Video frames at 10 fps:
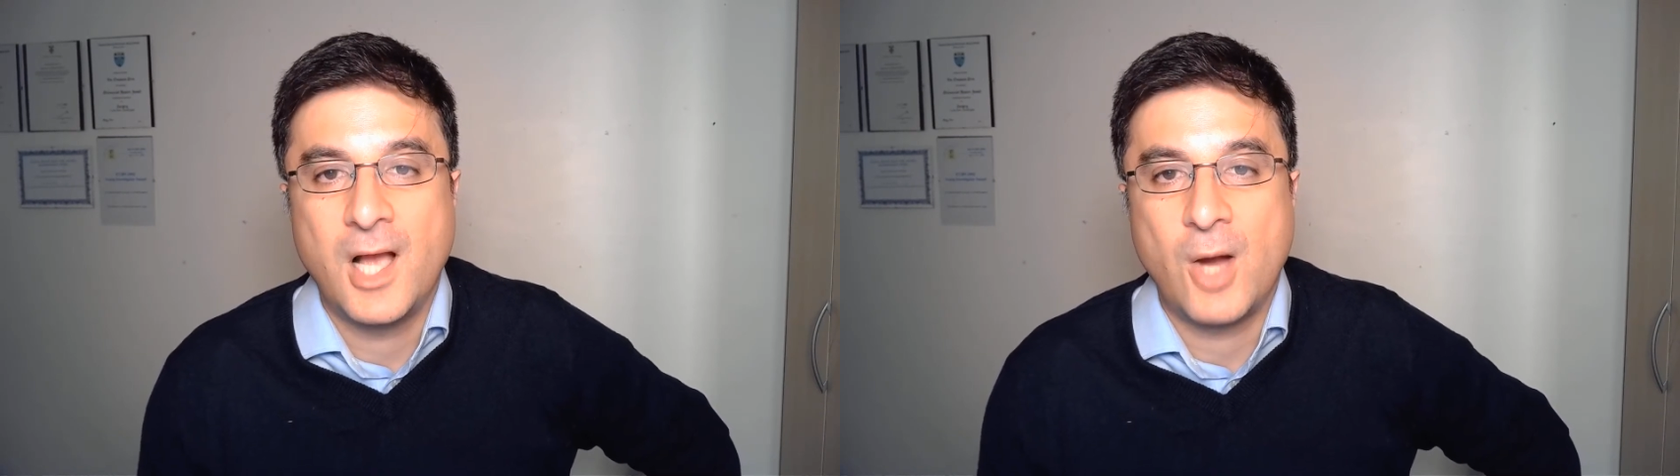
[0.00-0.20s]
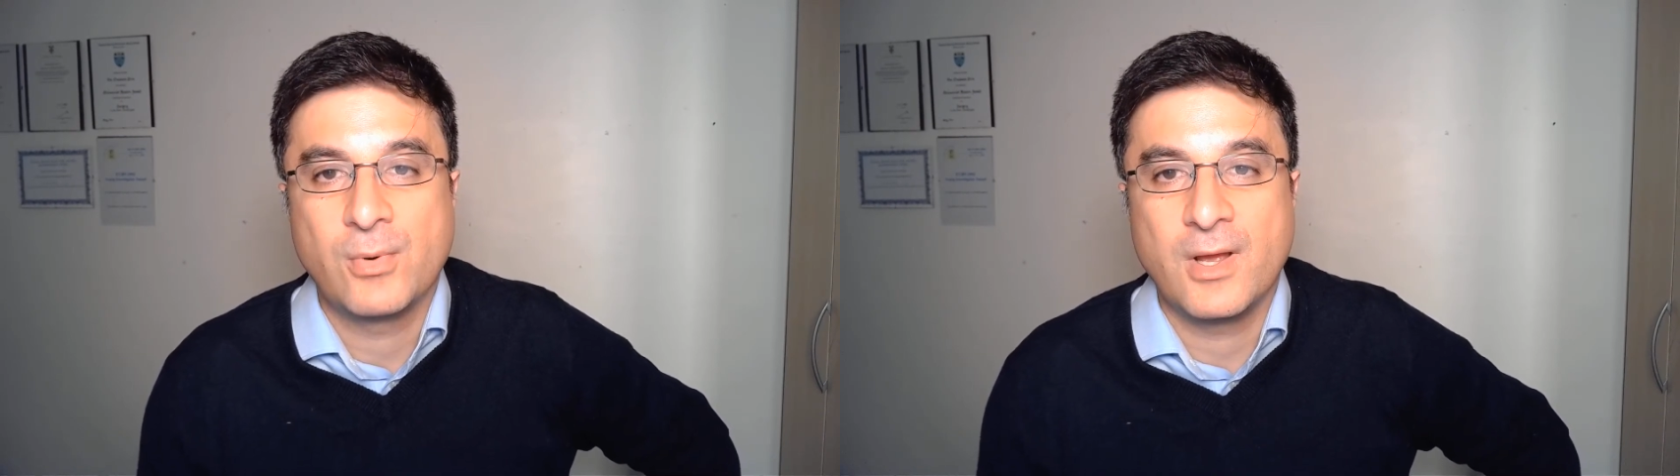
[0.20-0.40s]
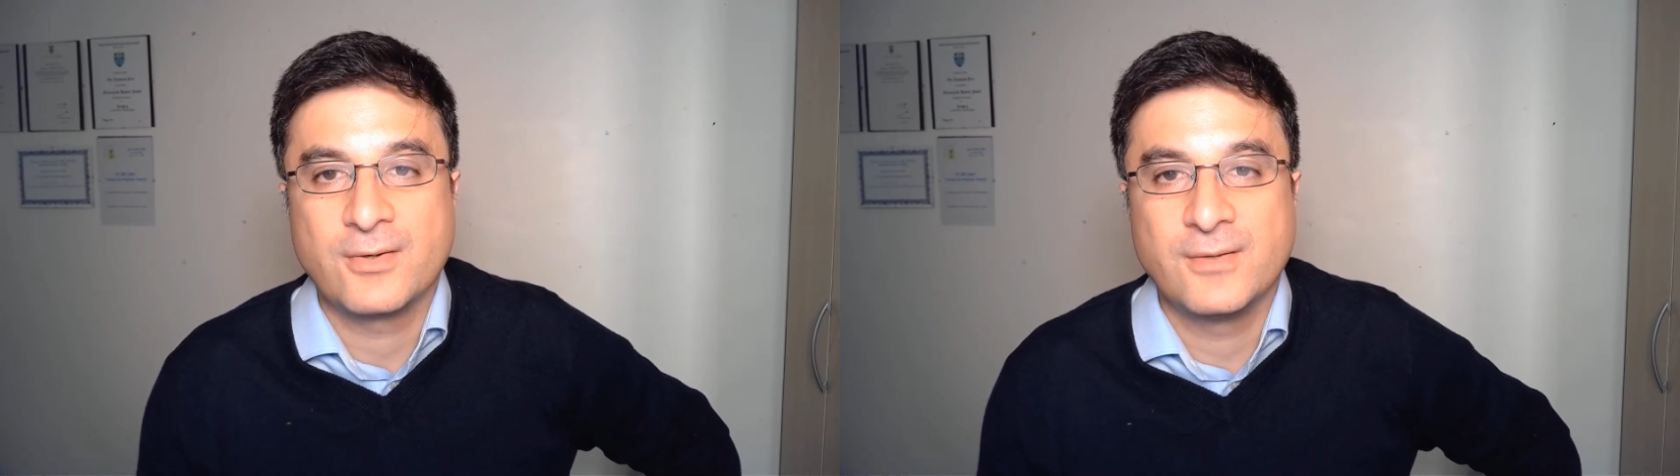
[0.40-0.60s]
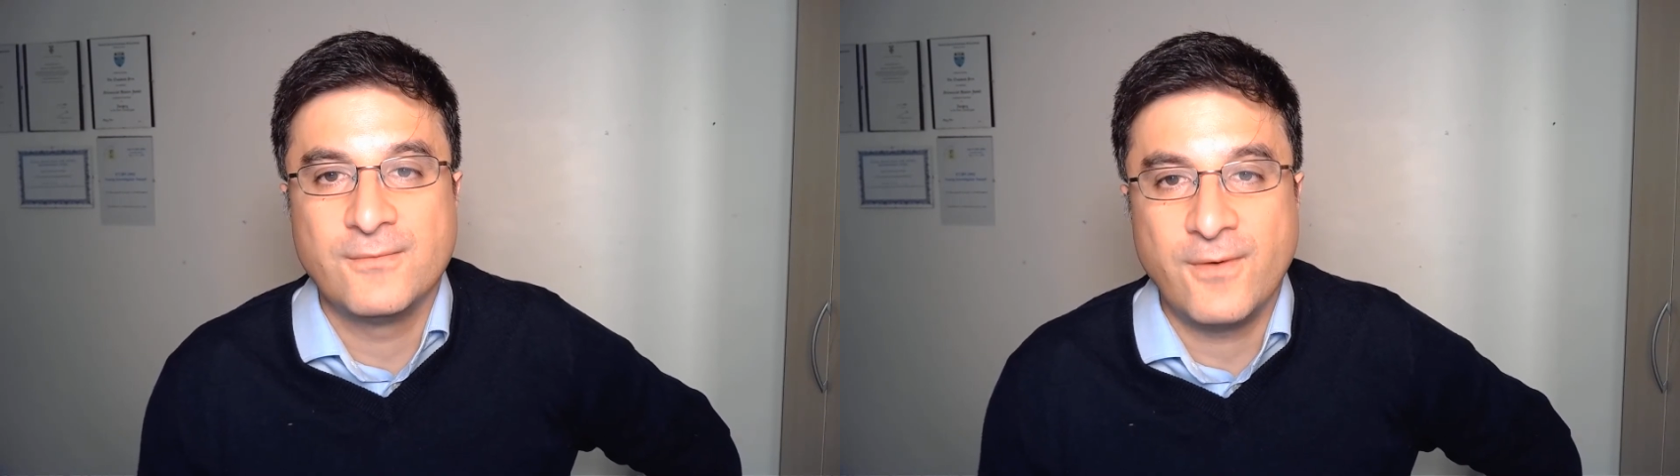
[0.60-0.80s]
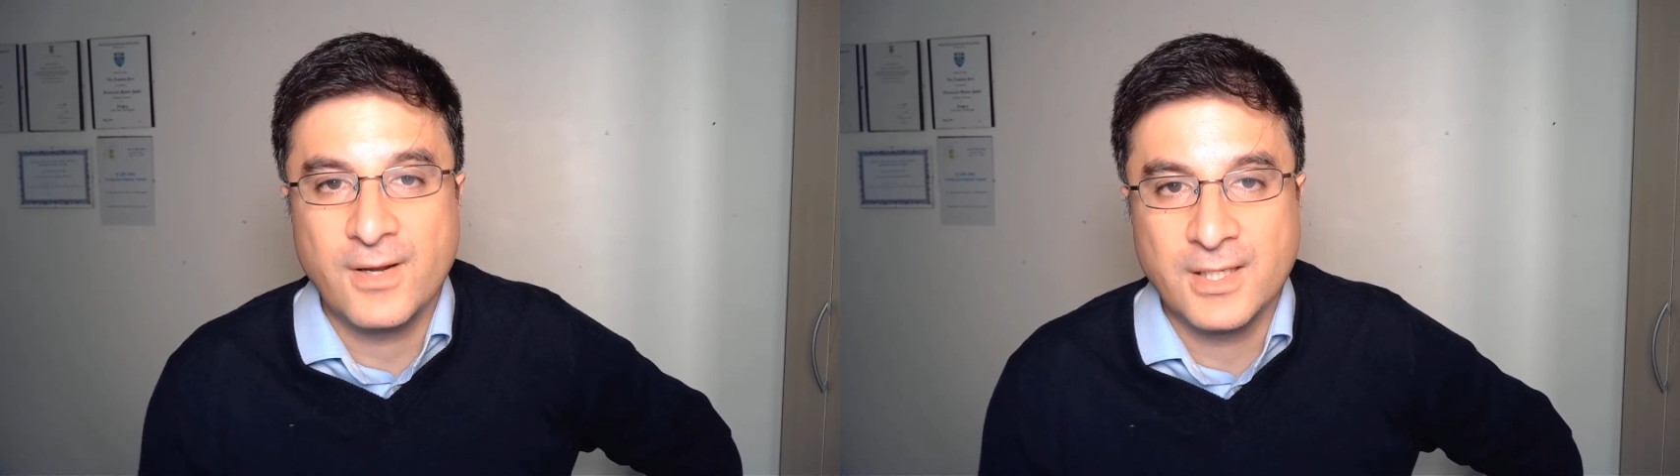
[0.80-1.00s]
I would like to
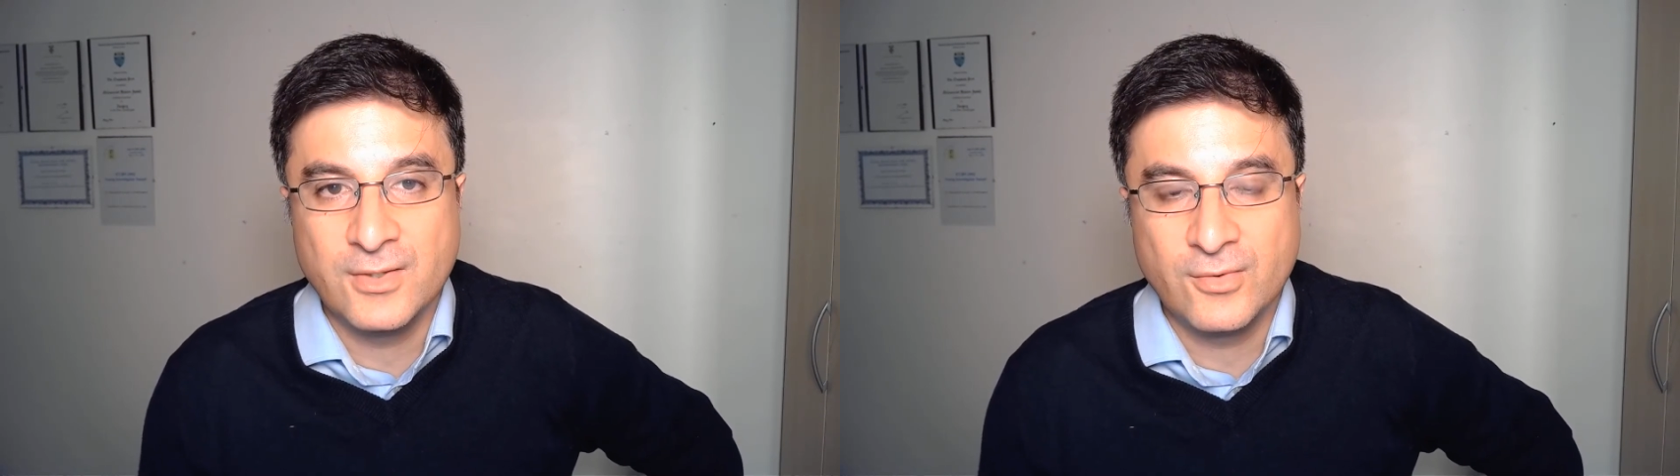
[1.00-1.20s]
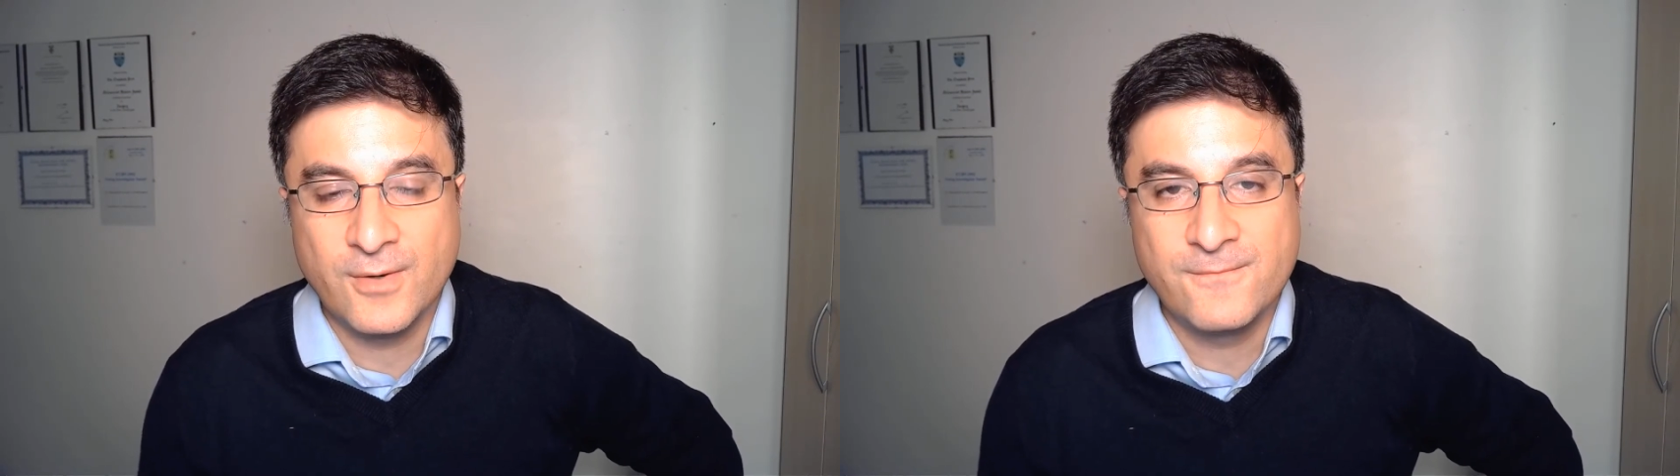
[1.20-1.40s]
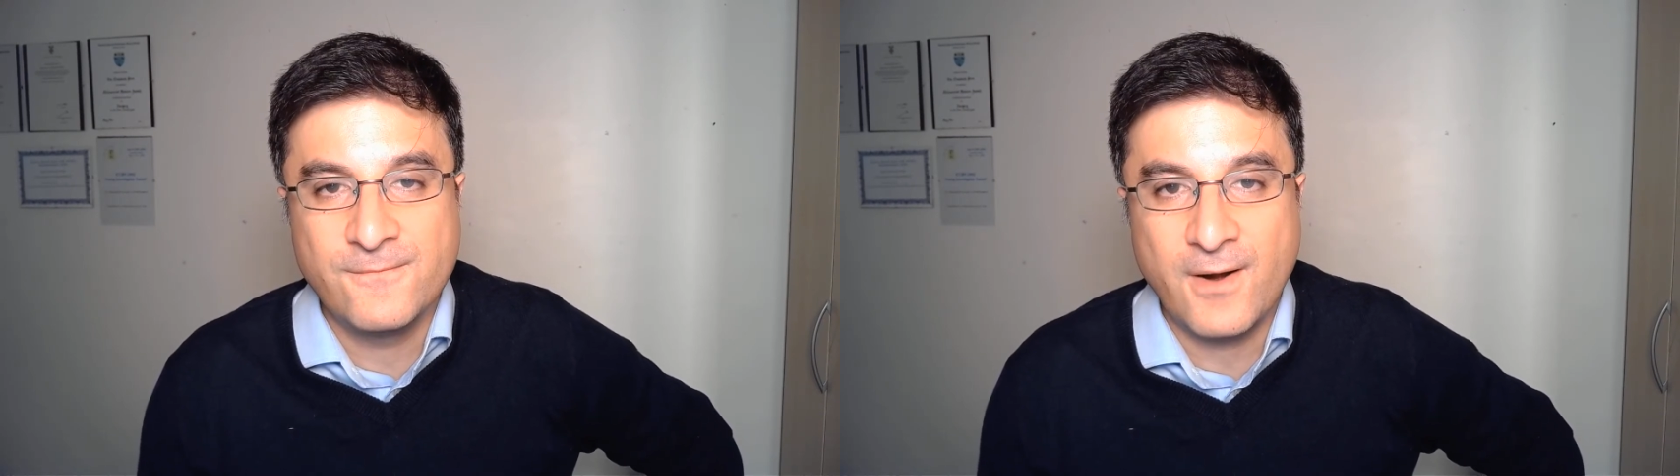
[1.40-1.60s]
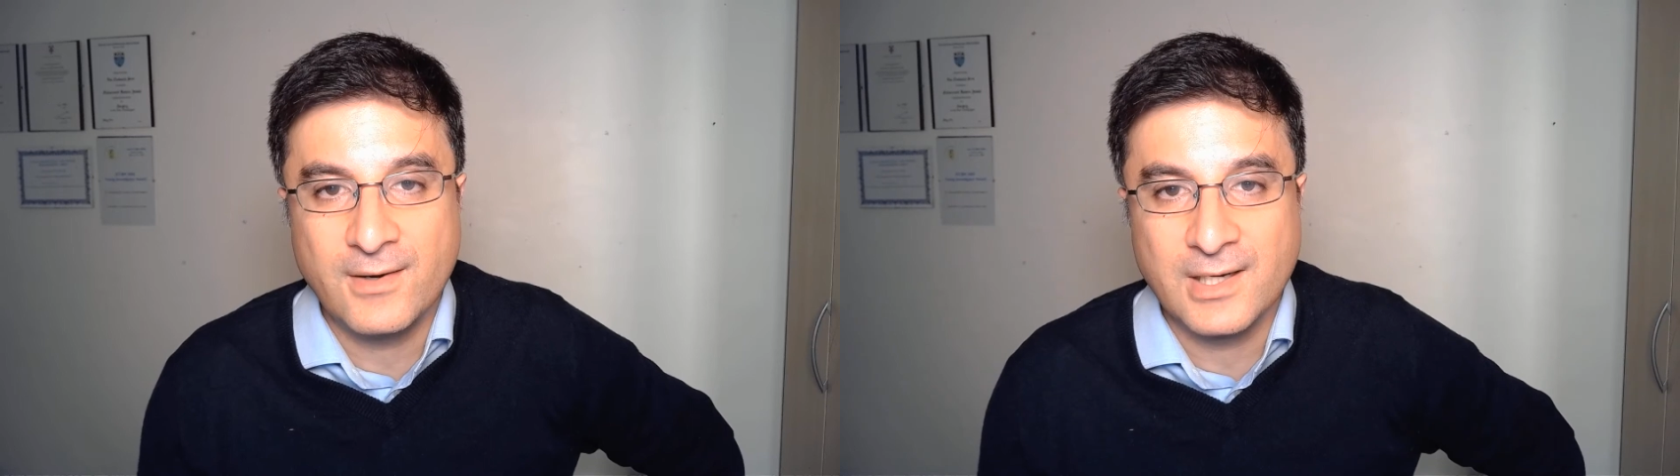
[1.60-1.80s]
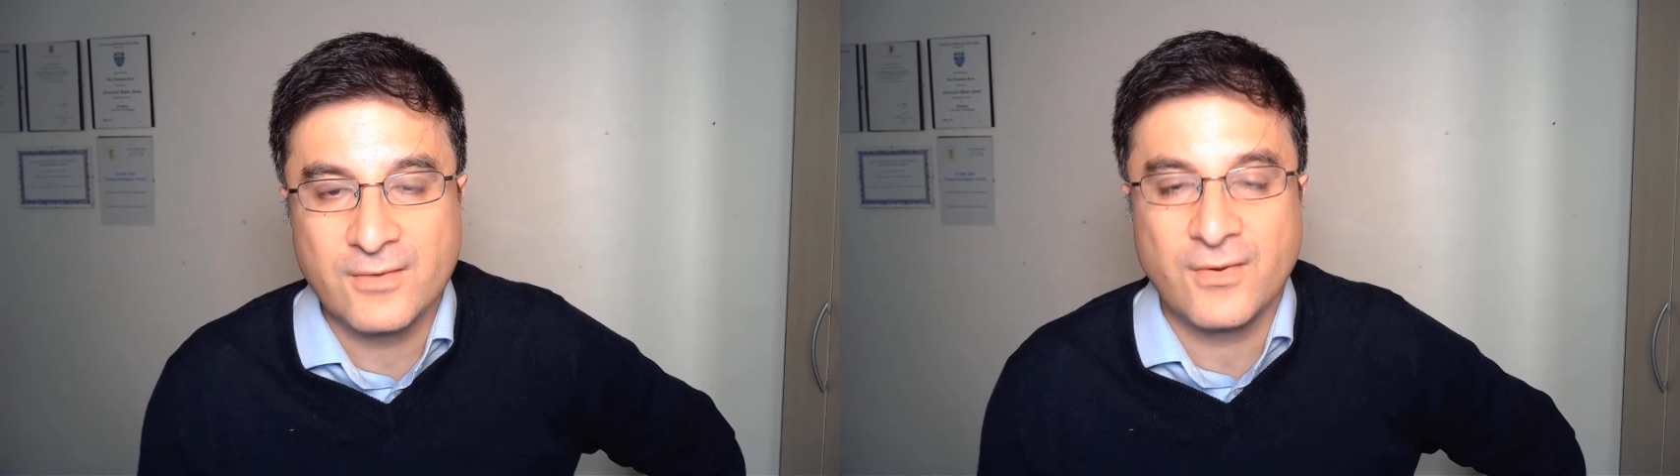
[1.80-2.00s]
invite you to a
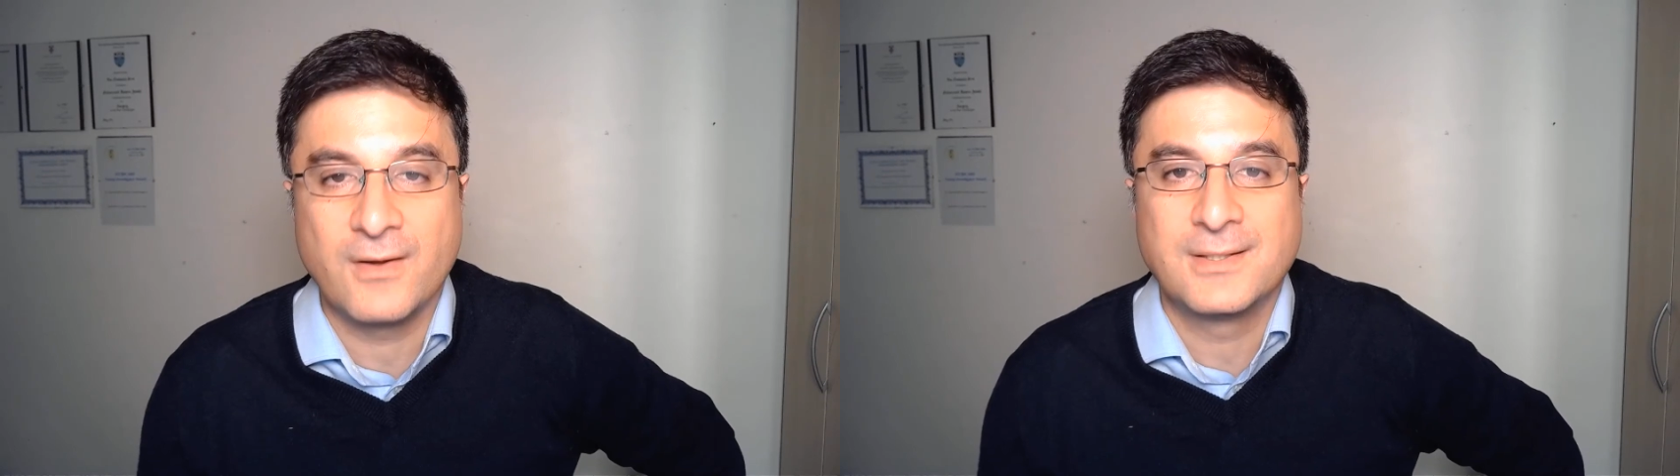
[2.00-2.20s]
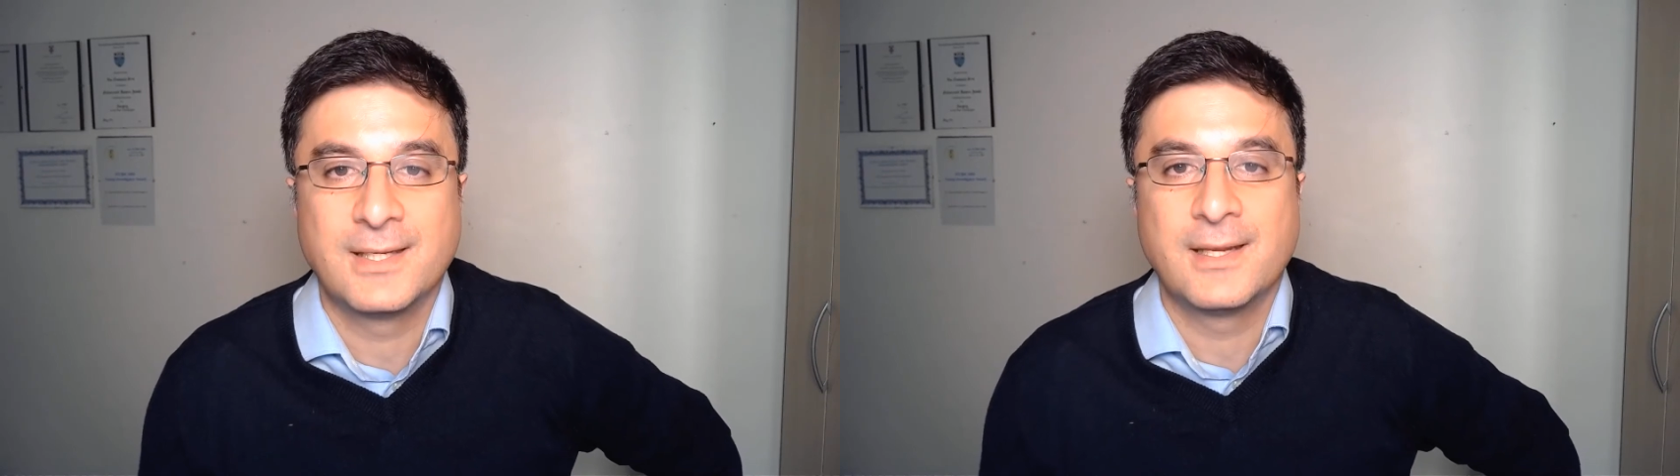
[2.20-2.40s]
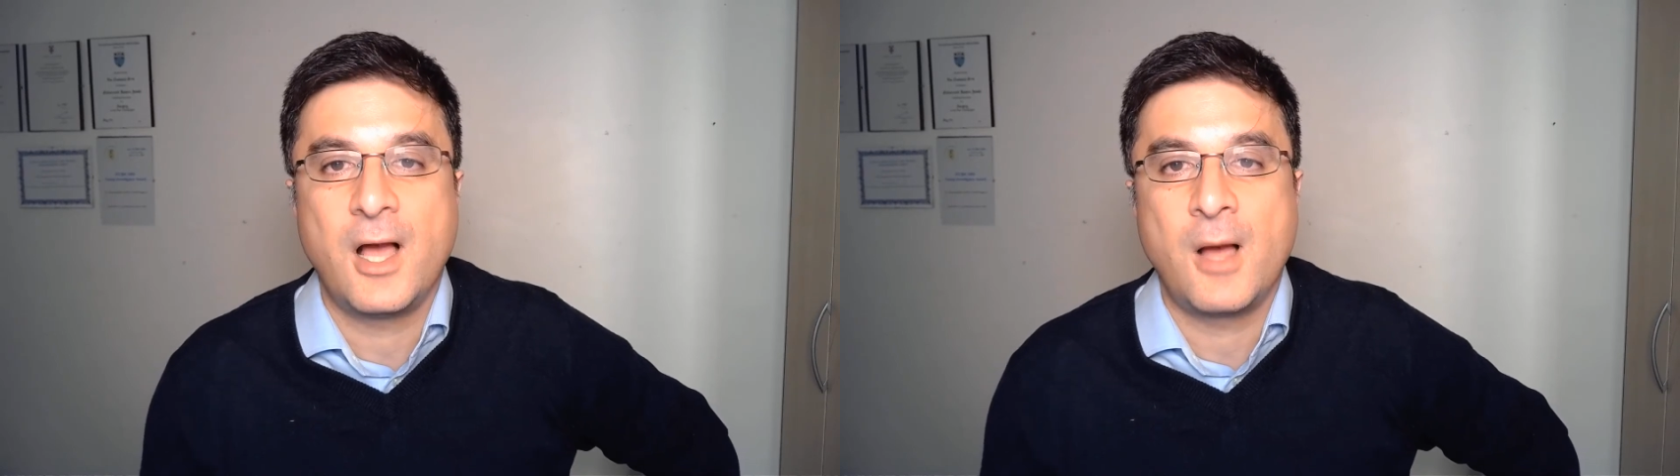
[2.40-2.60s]
very exciting